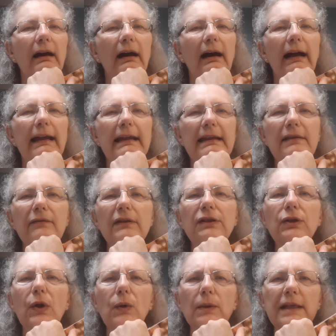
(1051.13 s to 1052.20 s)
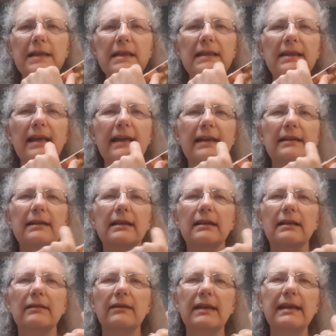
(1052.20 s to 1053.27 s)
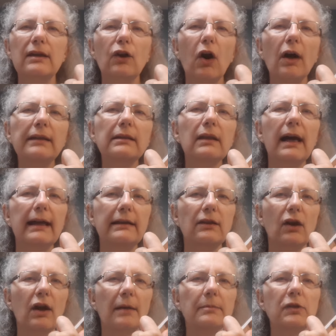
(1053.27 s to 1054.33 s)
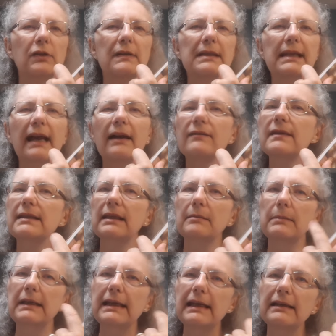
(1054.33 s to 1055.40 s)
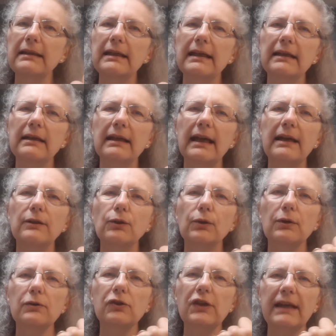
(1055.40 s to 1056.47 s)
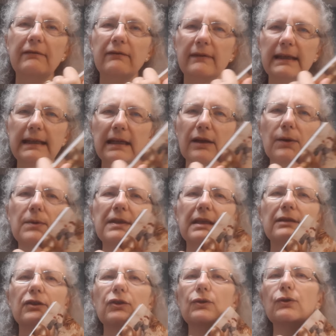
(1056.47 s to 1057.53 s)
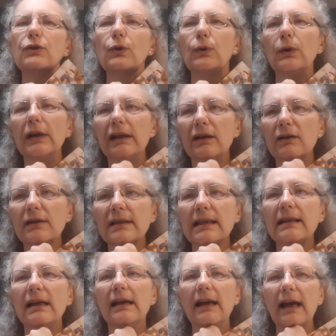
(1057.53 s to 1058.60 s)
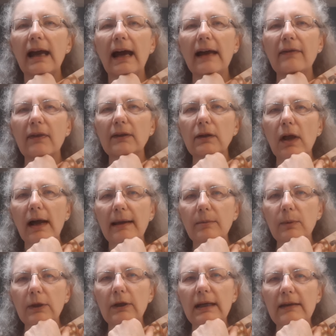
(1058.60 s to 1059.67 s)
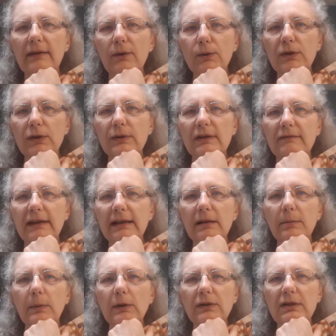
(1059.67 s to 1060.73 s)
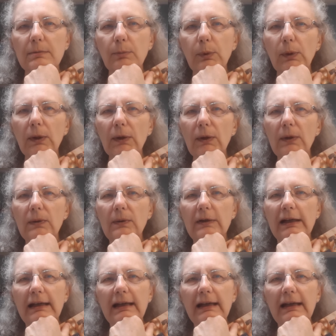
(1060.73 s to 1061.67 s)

I even noticed that the online options have some knitting and crochet videos and tutorials at the library. Those are available to borrow.